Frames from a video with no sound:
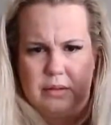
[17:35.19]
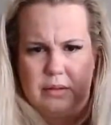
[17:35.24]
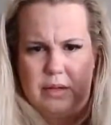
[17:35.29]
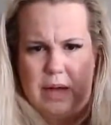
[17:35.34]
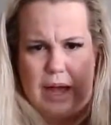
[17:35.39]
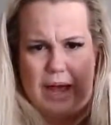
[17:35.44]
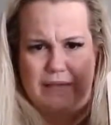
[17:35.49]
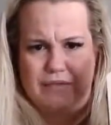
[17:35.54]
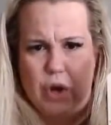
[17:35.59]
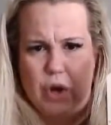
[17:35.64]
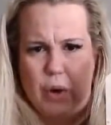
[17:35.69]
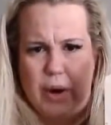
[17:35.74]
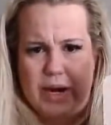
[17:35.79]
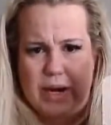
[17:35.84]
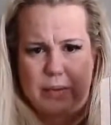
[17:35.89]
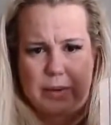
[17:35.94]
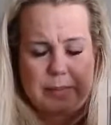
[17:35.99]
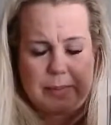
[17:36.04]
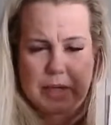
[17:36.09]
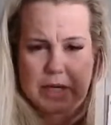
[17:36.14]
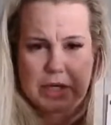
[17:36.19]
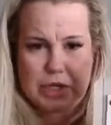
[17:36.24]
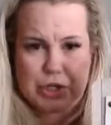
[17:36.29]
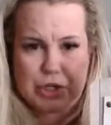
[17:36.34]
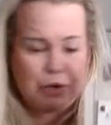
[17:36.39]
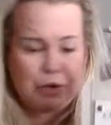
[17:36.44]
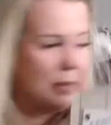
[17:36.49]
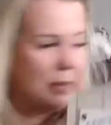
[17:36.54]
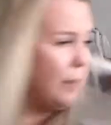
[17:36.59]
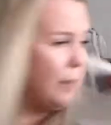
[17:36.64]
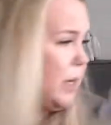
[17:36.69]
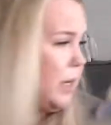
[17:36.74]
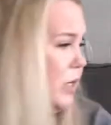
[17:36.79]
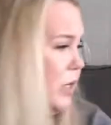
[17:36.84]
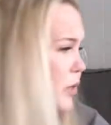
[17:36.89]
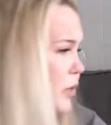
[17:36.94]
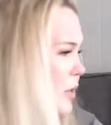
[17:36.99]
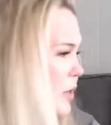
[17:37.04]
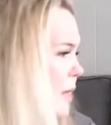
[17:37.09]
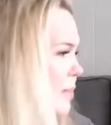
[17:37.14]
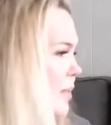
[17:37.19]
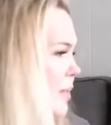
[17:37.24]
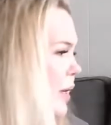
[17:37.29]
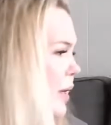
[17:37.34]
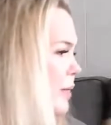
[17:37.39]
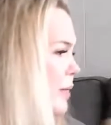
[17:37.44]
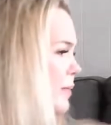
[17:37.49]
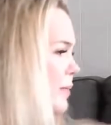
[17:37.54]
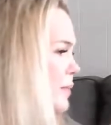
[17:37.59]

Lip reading: I have no idea what I'm going to do, but I'm going to do something.